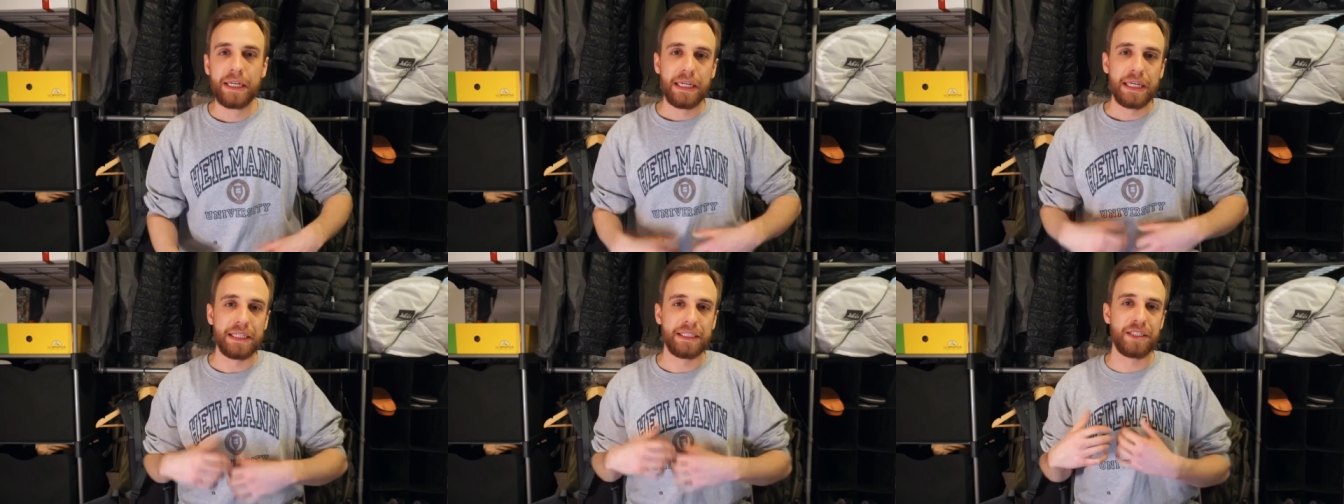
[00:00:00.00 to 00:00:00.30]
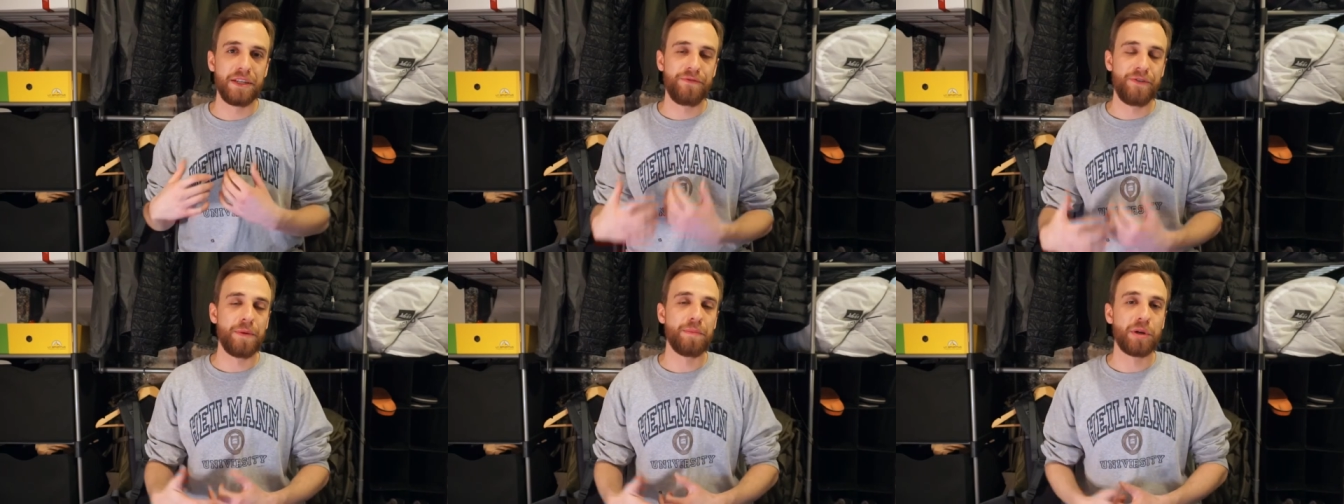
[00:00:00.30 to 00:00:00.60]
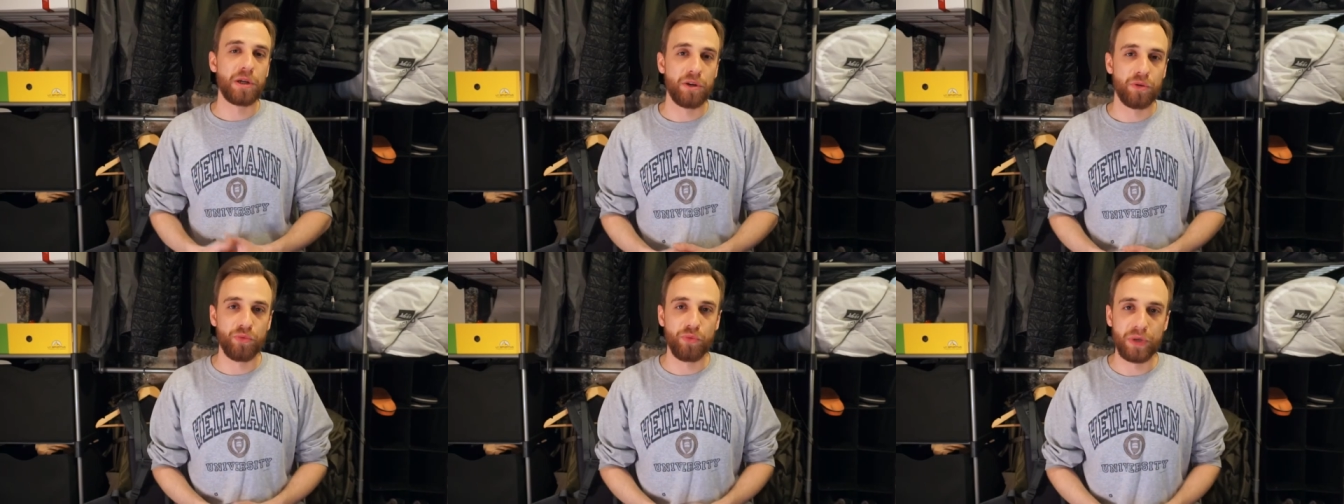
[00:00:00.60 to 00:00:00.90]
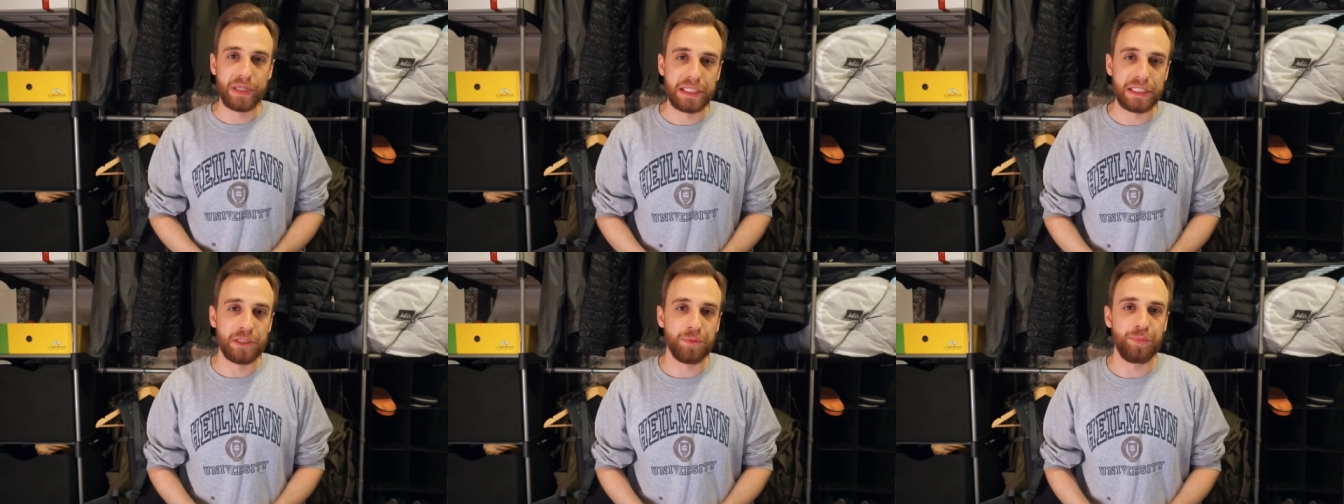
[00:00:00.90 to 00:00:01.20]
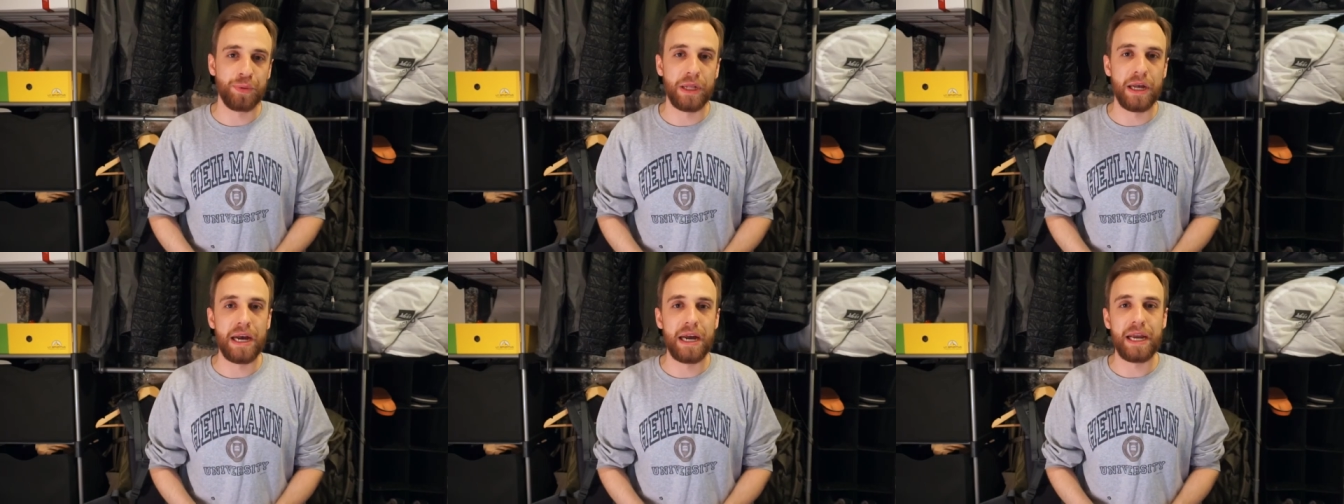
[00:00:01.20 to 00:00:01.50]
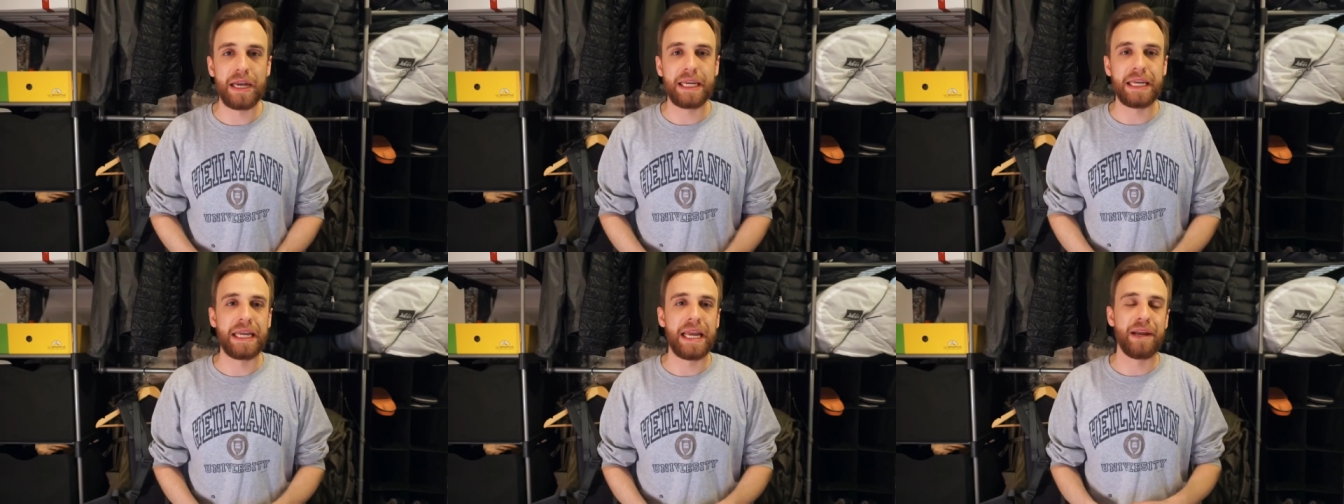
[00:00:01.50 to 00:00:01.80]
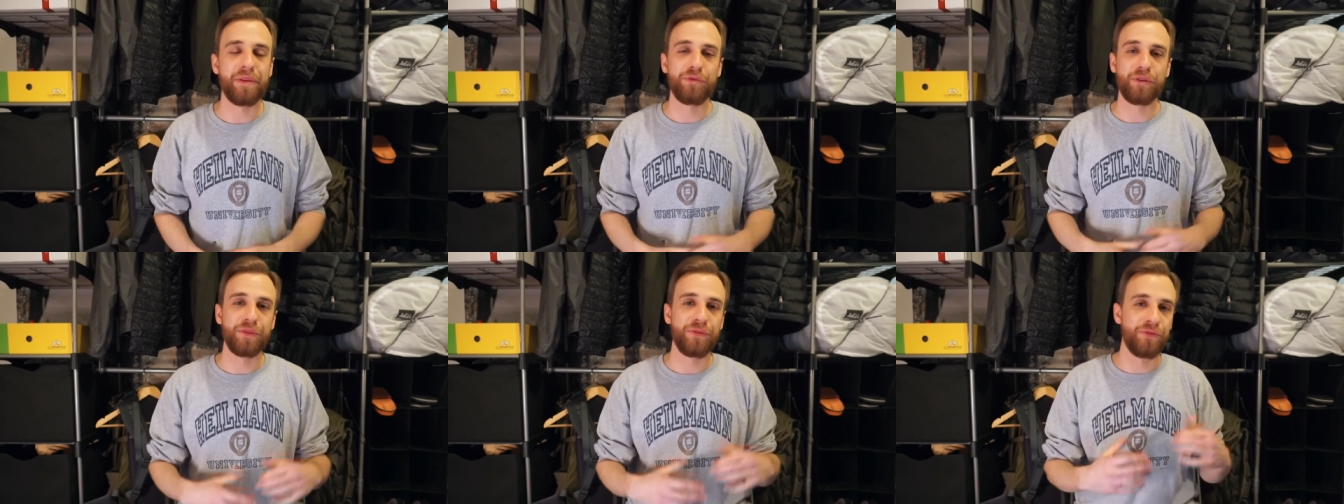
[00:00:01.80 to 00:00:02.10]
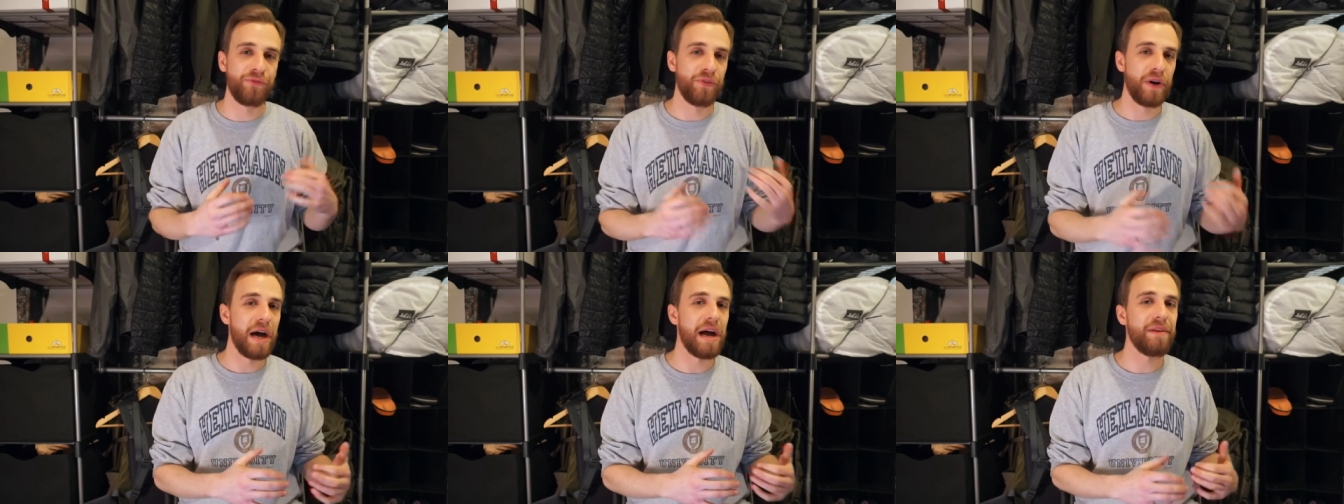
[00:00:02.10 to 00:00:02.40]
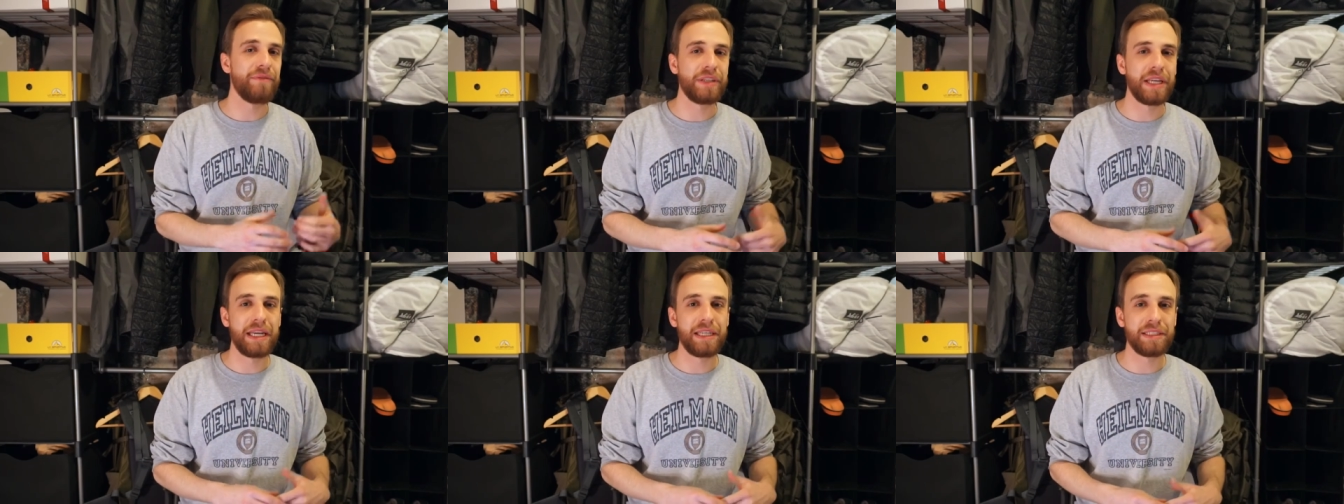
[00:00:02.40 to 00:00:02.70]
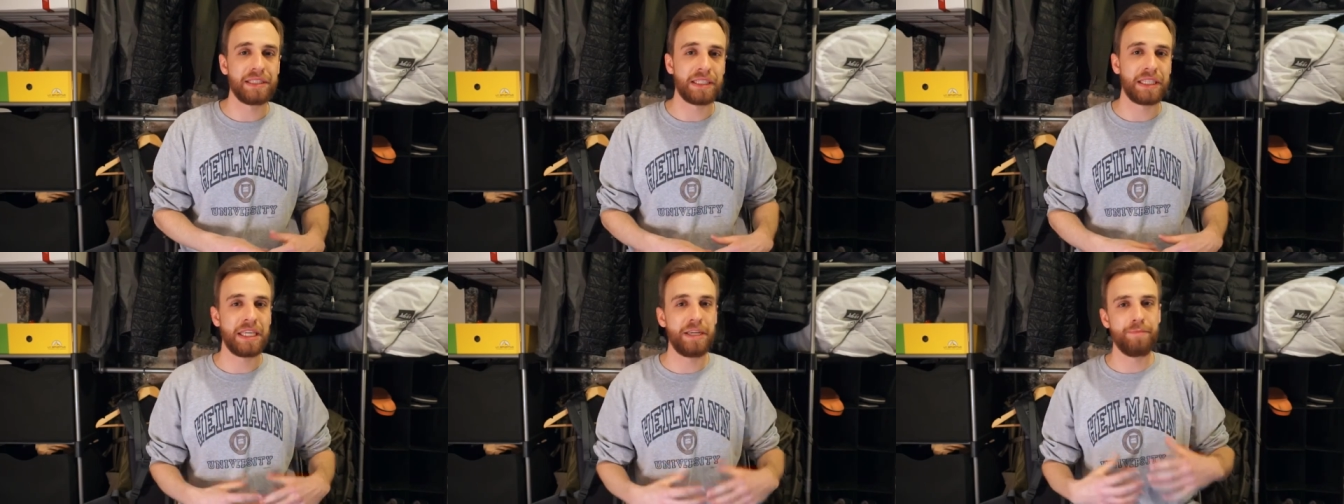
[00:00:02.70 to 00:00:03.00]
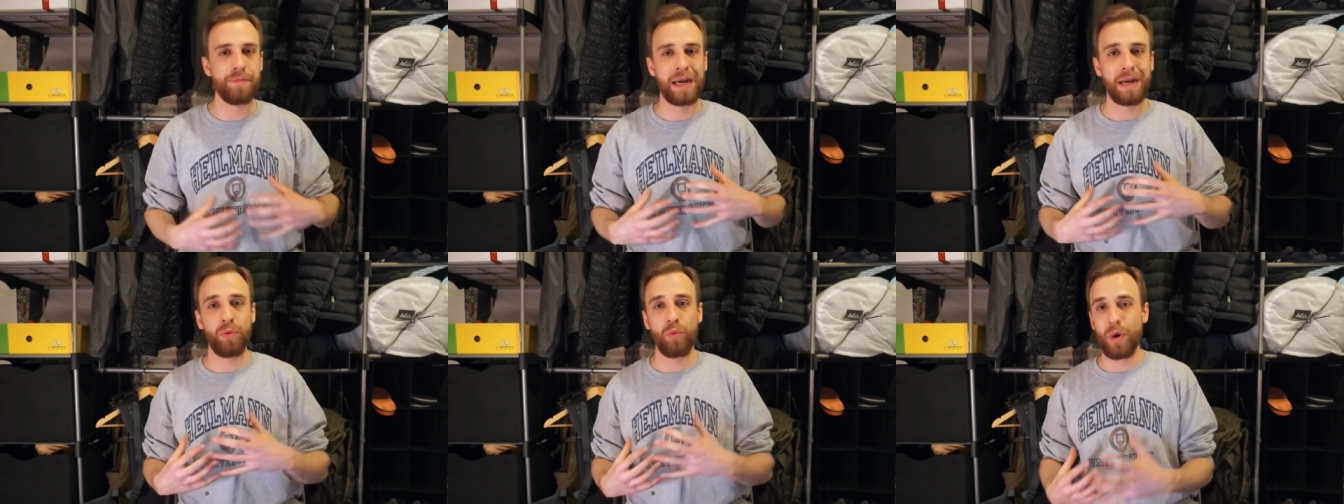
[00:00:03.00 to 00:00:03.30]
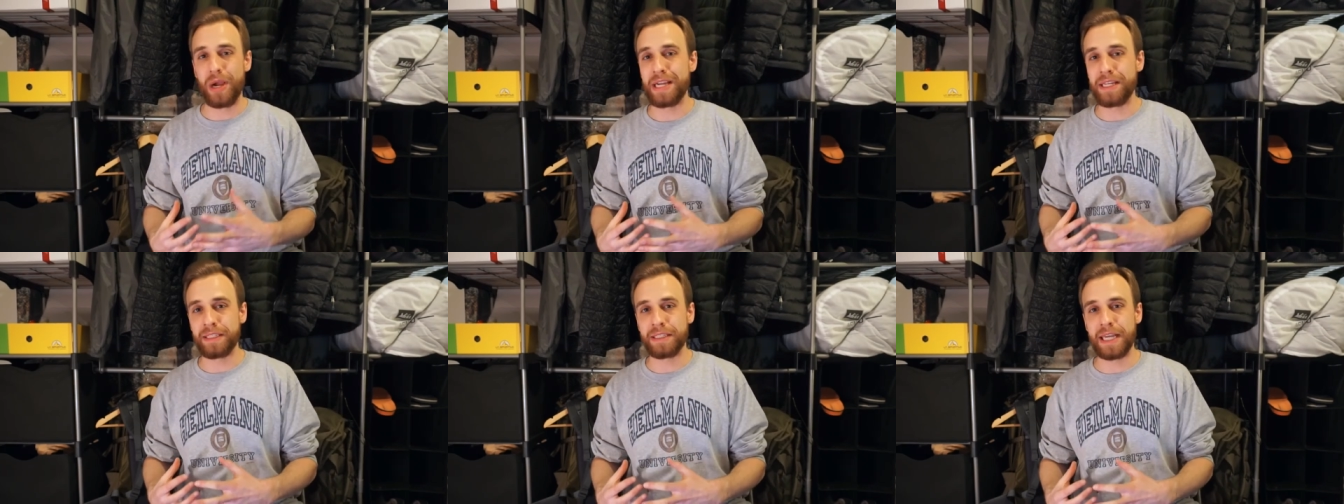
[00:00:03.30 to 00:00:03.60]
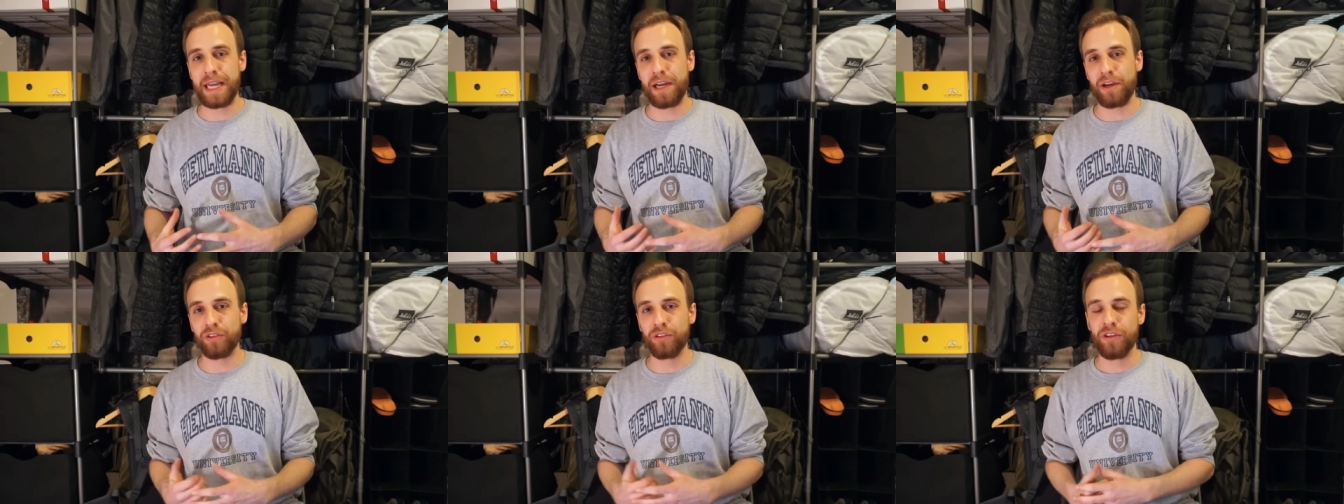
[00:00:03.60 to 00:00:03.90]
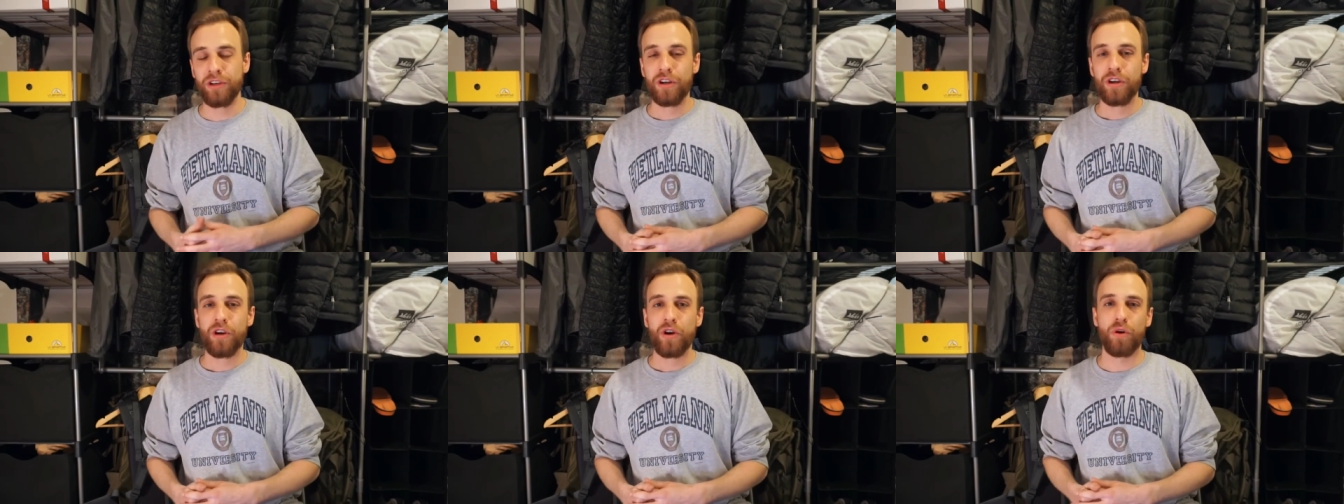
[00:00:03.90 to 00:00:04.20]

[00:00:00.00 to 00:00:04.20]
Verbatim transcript: is if I'm going to resupply every five days to keep my weight down